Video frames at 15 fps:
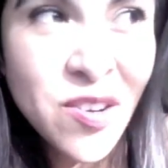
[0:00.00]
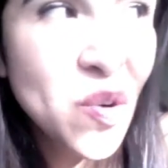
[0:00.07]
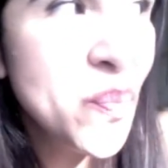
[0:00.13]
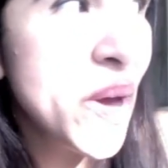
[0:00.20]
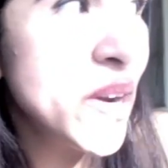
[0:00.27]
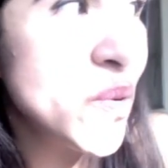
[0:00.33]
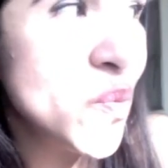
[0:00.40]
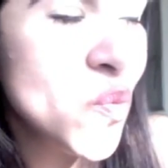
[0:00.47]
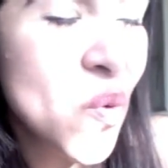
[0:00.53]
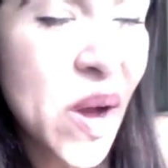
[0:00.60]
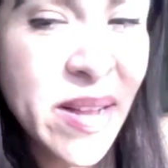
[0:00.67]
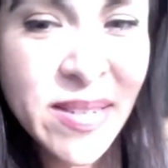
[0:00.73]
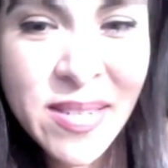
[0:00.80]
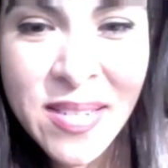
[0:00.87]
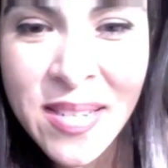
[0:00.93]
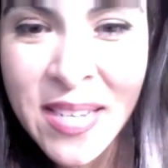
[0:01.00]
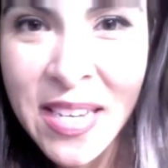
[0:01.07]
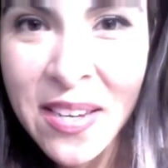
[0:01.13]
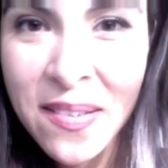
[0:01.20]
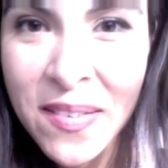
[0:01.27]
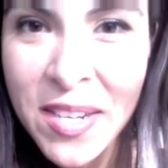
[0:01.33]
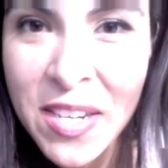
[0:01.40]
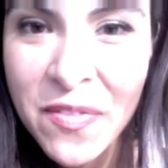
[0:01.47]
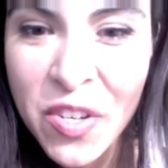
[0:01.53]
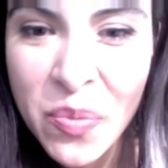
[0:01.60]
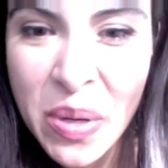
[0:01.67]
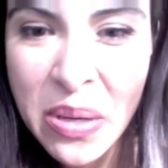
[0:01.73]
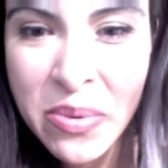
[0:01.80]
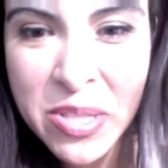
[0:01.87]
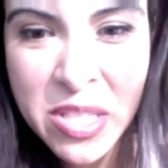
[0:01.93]
no matter what, even if your
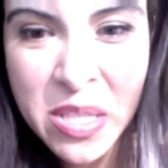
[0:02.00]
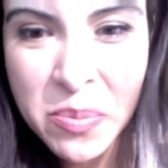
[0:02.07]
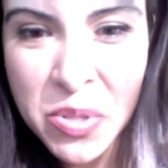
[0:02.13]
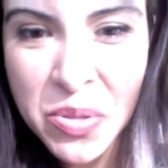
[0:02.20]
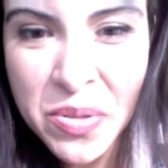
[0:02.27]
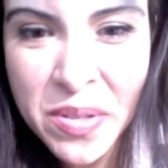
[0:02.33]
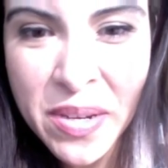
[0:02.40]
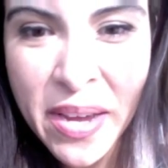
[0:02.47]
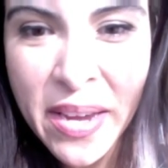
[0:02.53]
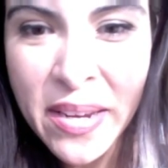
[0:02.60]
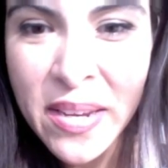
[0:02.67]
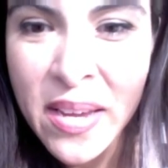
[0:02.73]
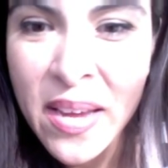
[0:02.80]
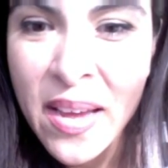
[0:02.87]
baby sleeps through the night.